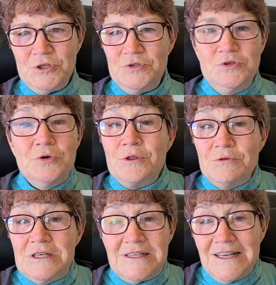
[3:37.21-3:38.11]
2 or
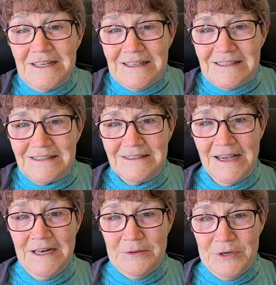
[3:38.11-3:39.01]
3 seconds
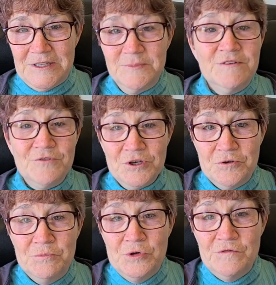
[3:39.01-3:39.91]
anyways before you
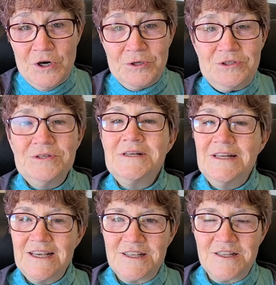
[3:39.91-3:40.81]
move on to the
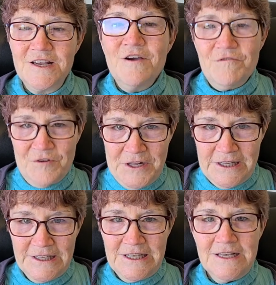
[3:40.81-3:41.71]
next
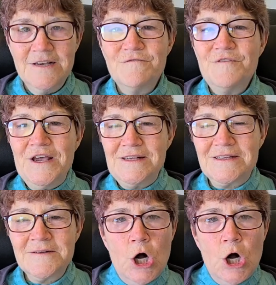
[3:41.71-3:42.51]
friendly face.